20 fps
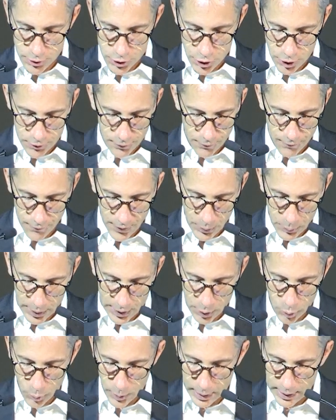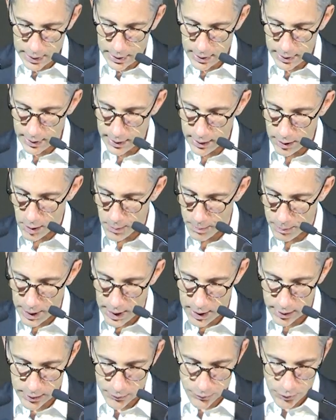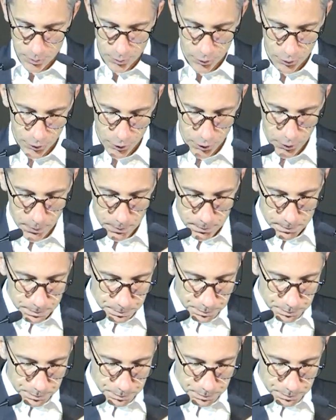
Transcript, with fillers: just very quickly a part of the book.